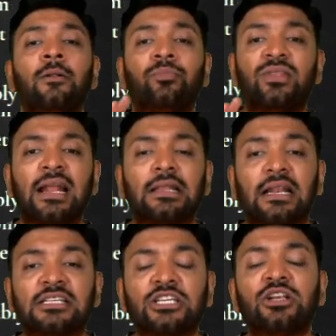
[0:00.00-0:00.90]
then the
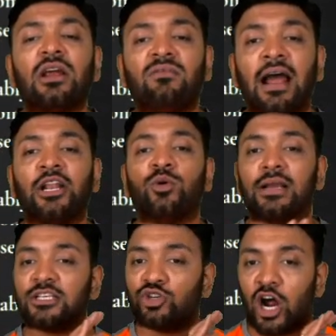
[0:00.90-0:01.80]
residual value
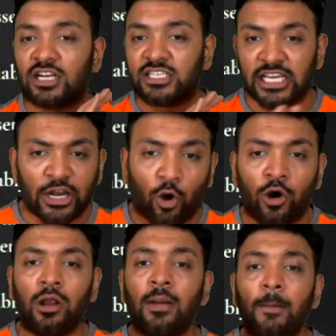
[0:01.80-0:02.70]
is not zero,